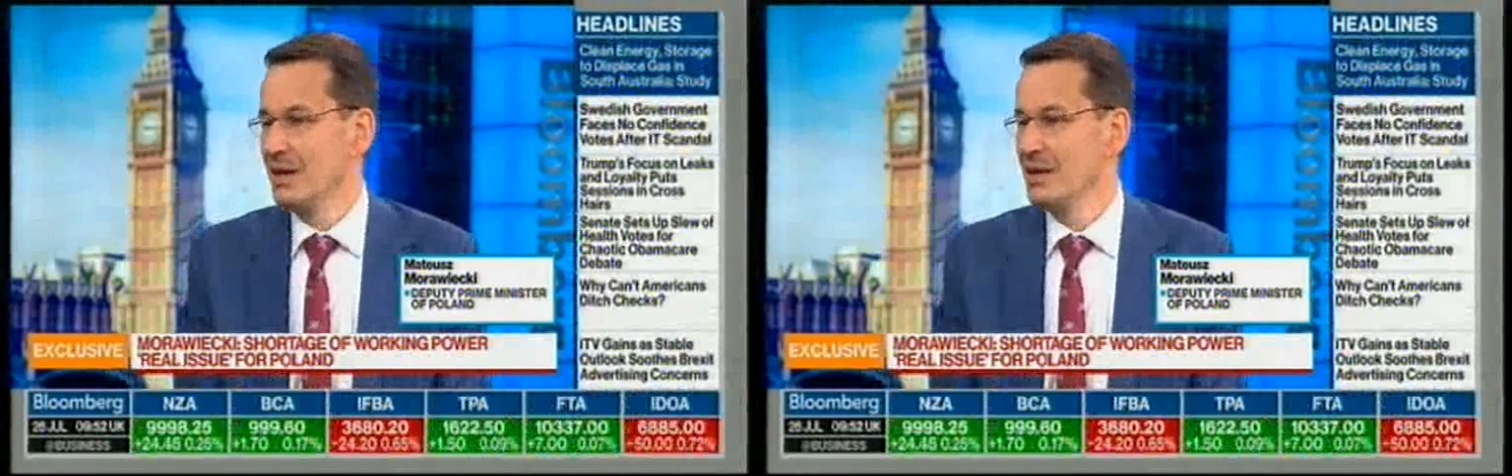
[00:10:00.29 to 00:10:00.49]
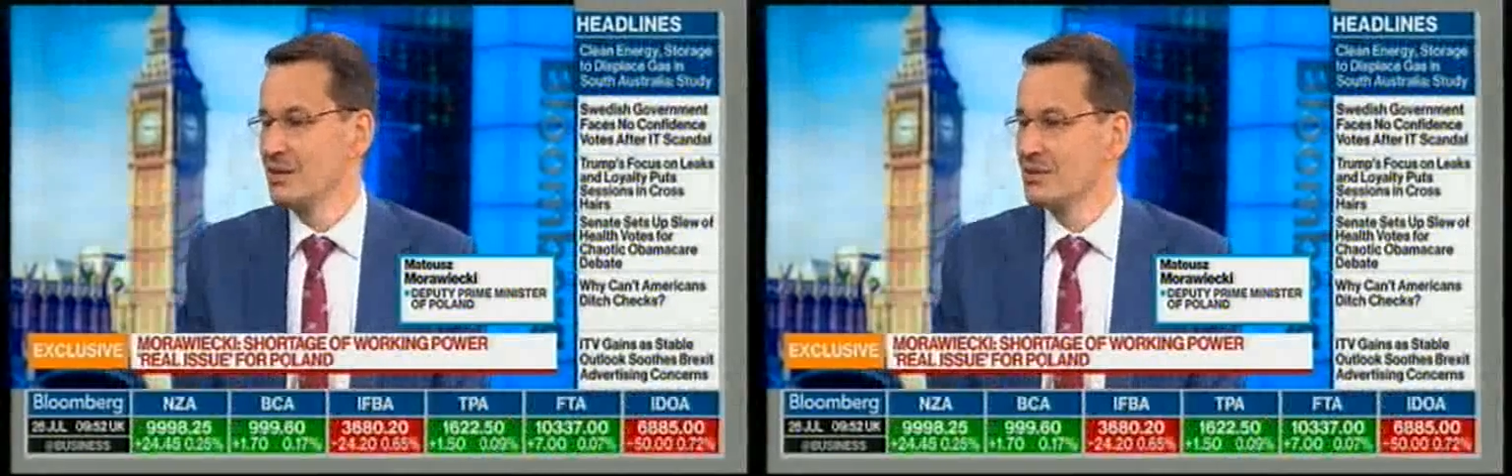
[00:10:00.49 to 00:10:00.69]

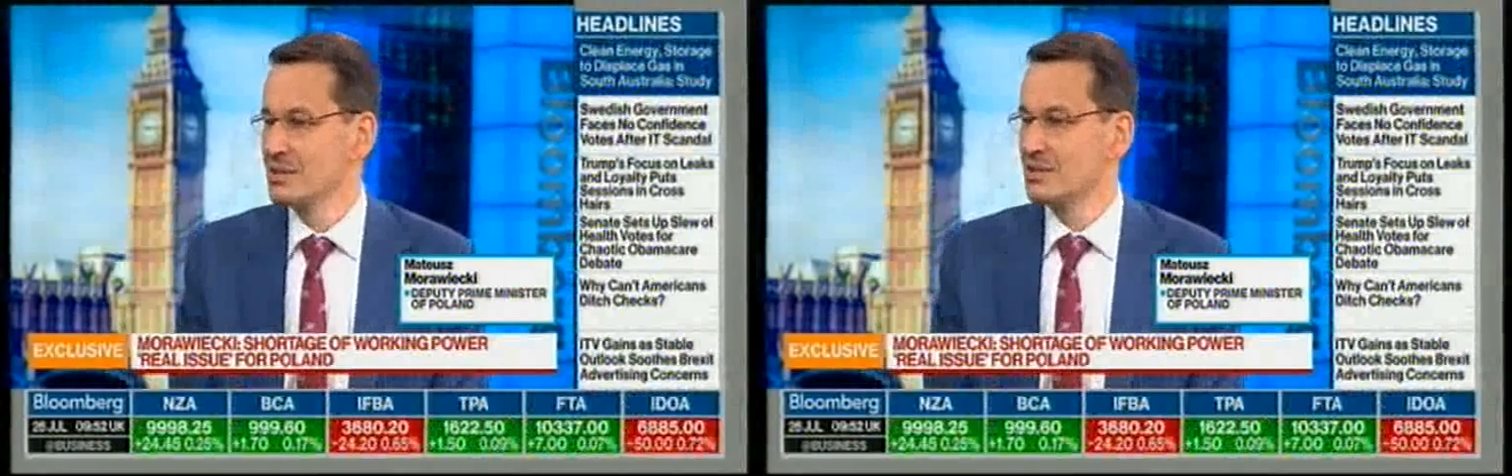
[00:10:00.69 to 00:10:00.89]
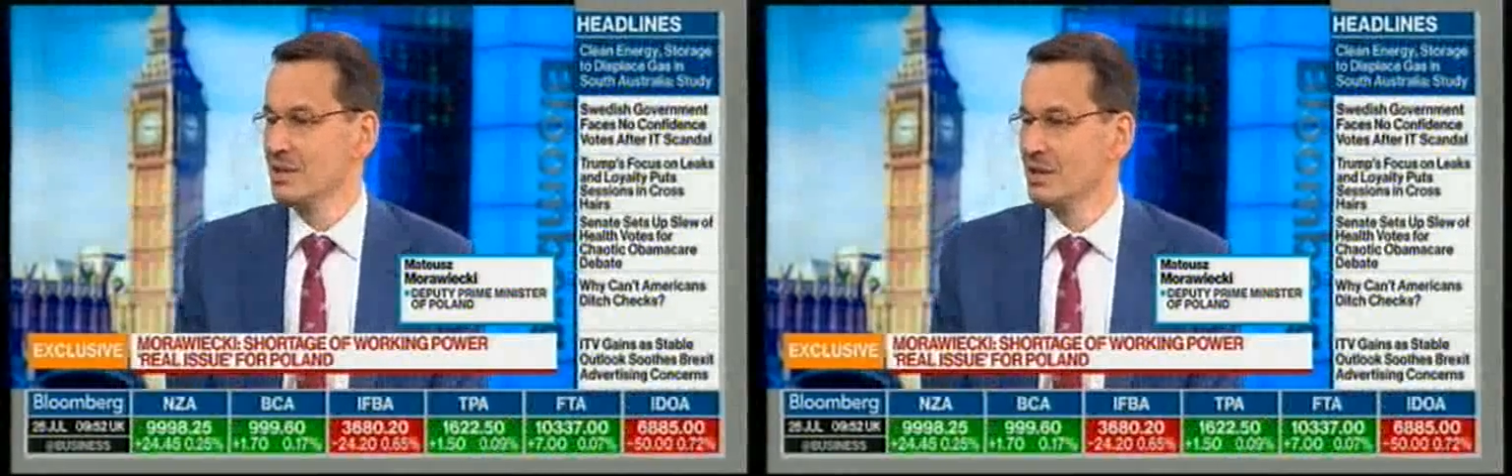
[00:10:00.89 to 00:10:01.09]

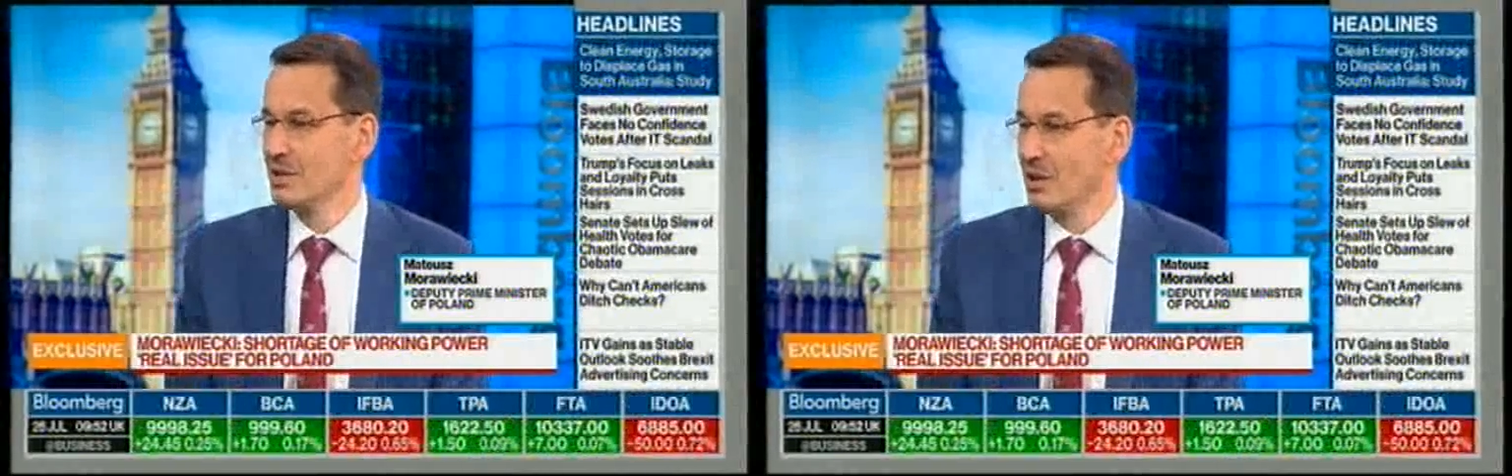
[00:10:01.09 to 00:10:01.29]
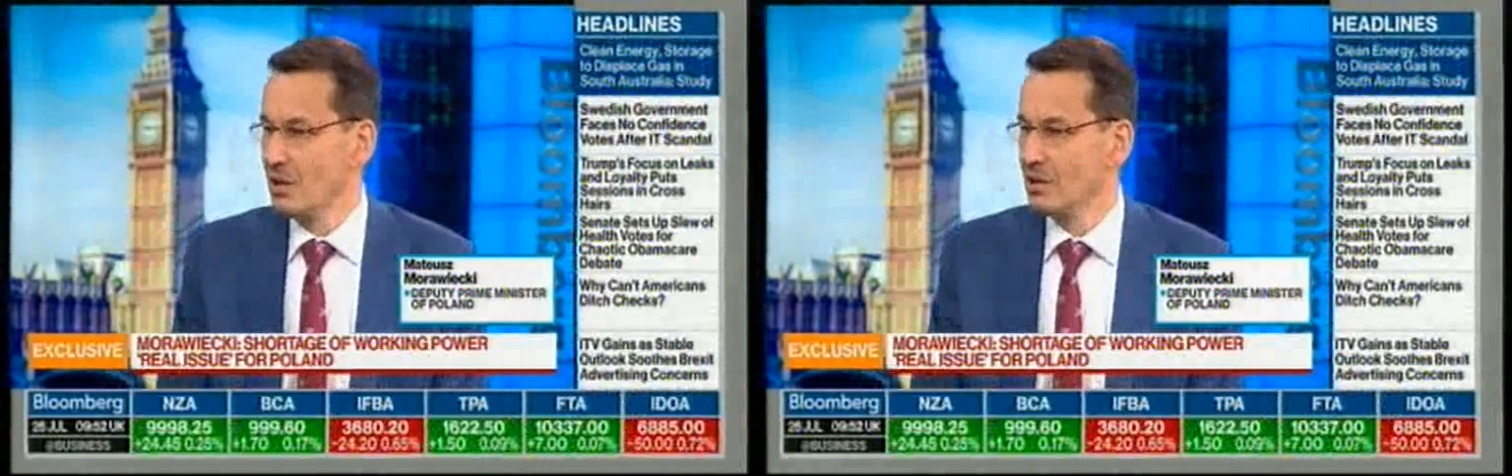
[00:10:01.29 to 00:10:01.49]
increase
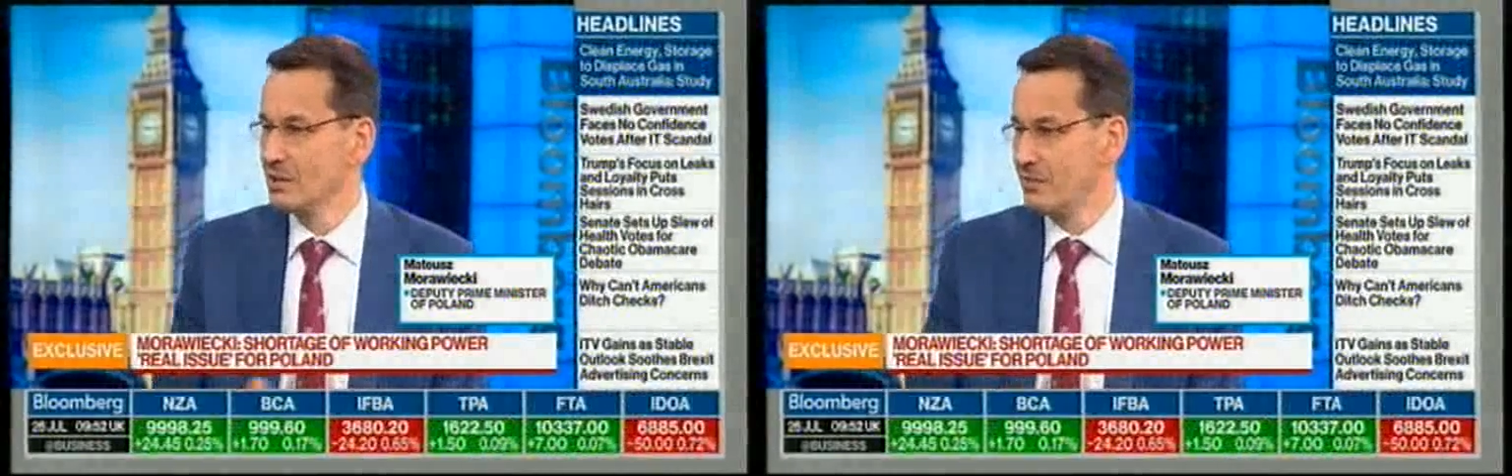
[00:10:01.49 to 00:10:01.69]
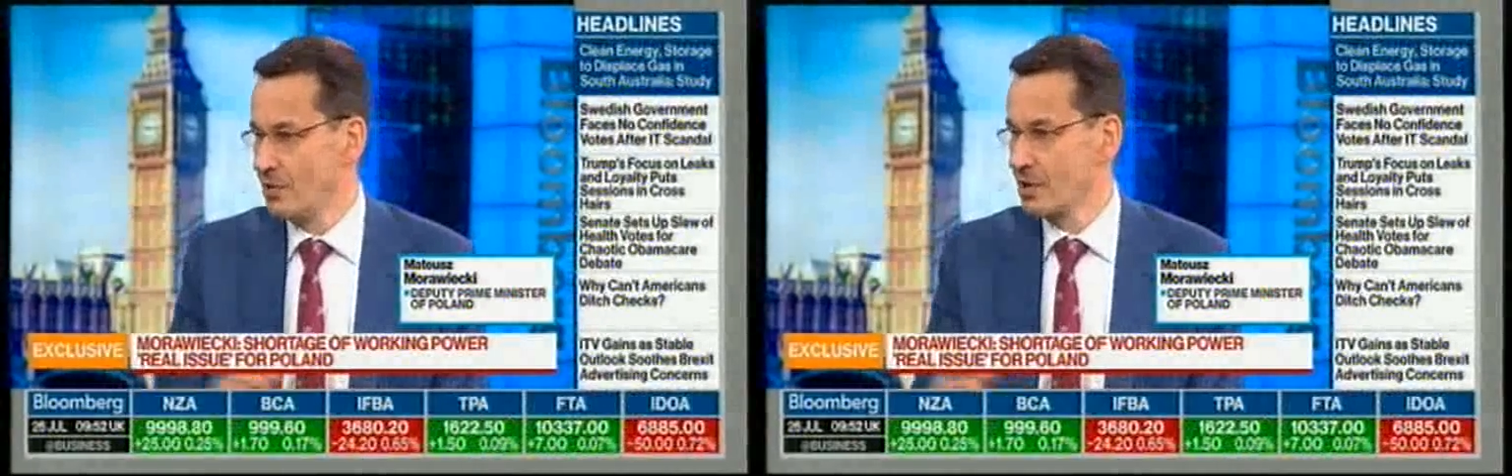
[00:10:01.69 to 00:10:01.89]
in all
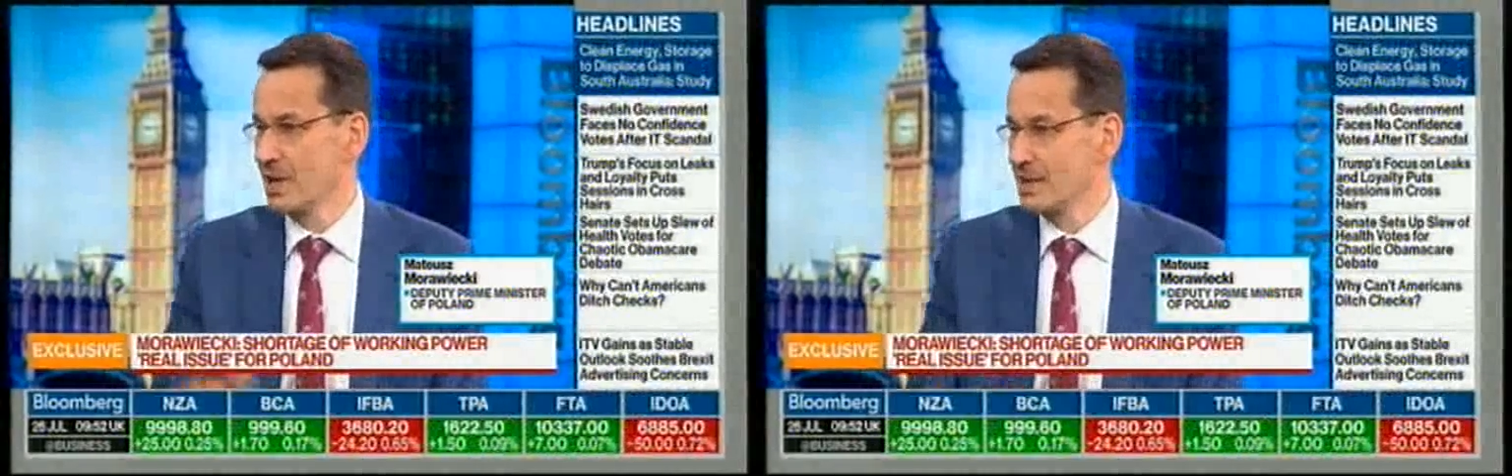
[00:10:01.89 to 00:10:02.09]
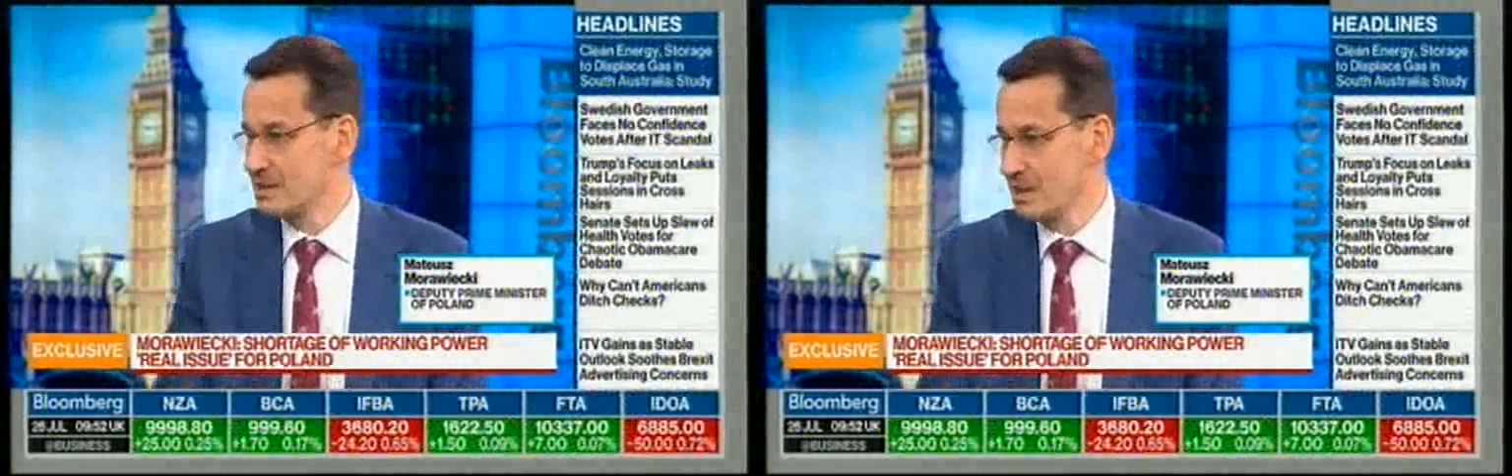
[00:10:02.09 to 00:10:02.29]
the
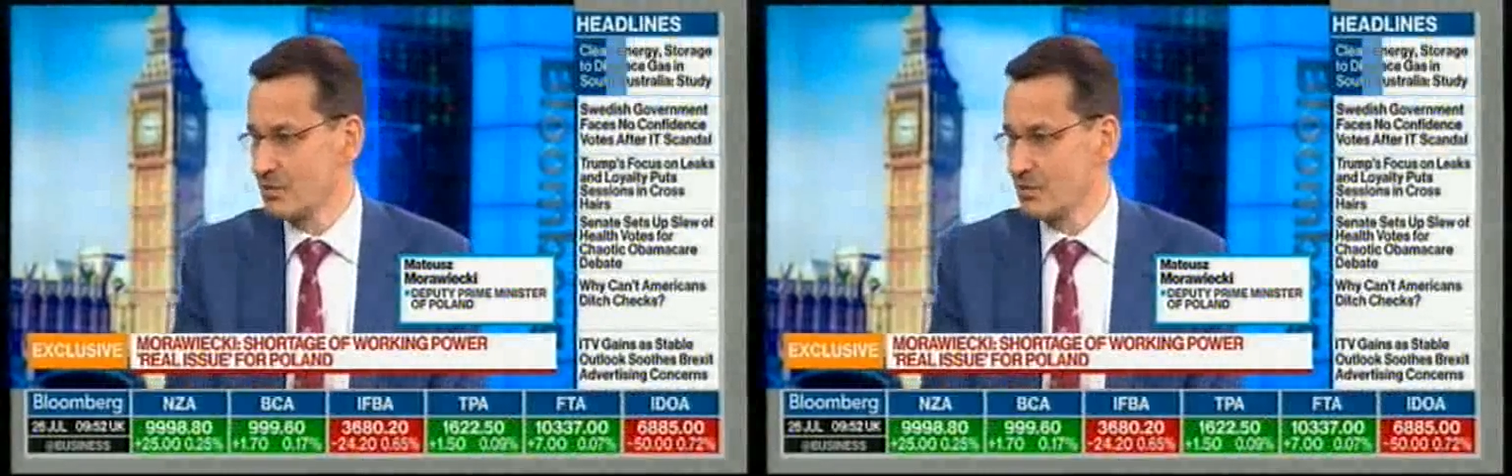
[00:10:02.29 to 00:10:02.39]
forecasts